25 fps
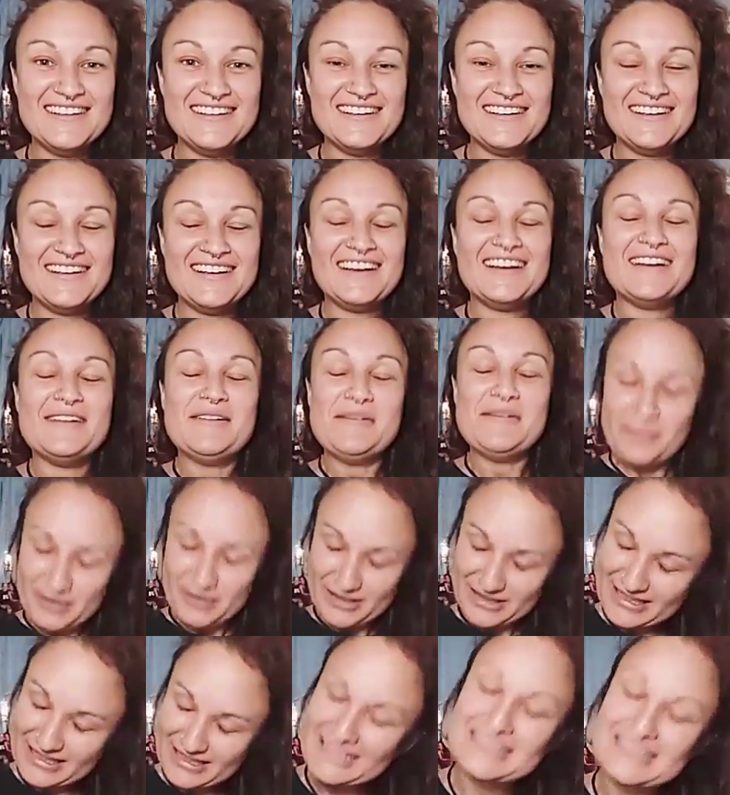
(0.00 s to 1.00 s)

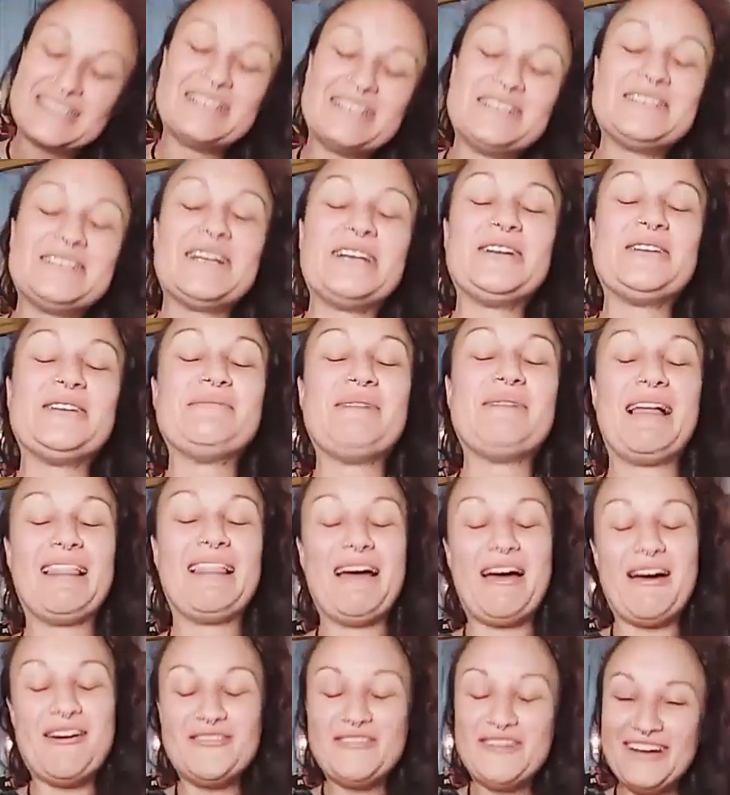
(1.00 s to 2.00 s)
Please continue, my
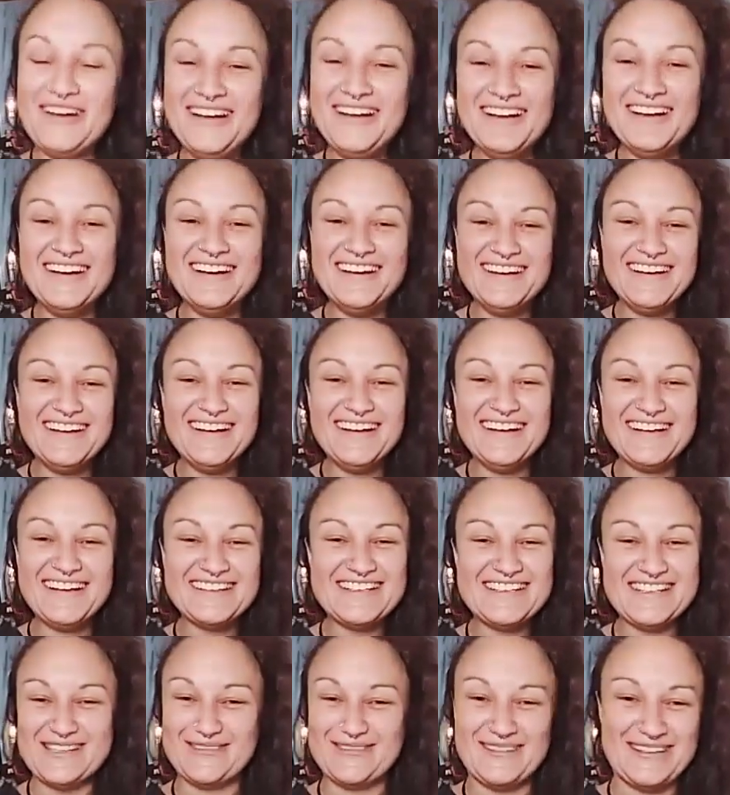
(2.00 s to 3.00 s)
love.
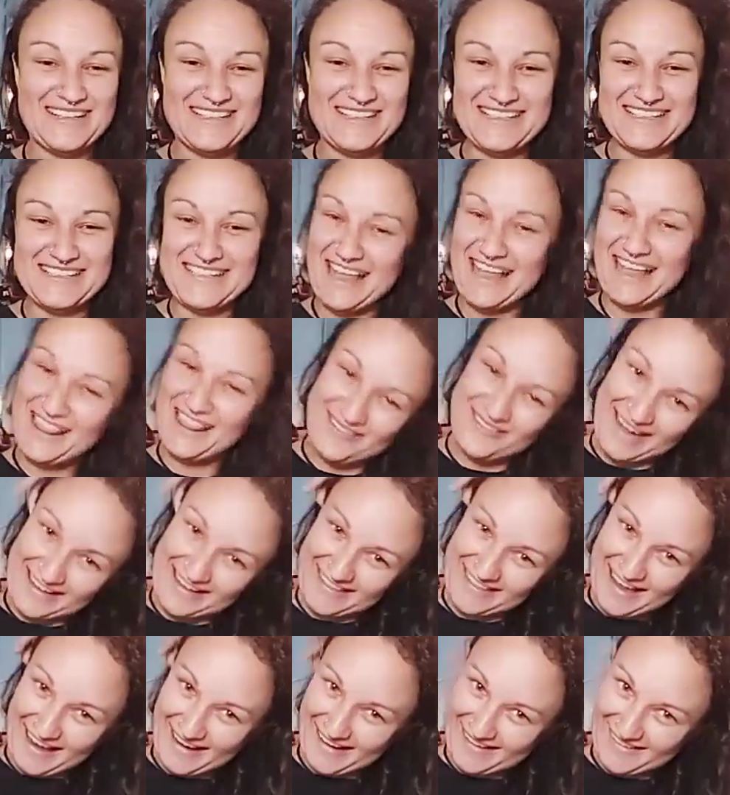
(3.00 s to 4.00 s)
Just wanted to celebrate
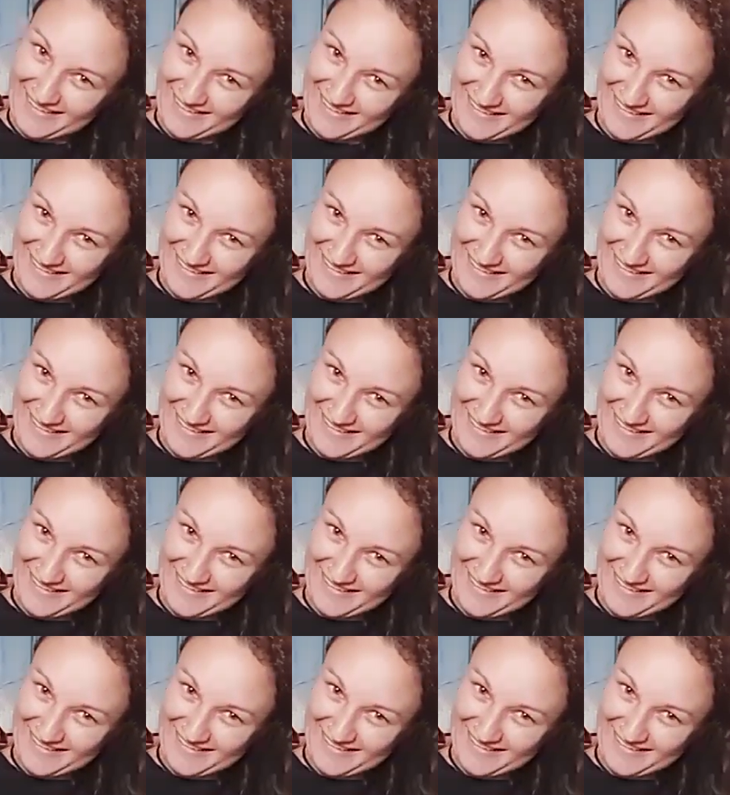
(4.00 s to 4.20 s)
that.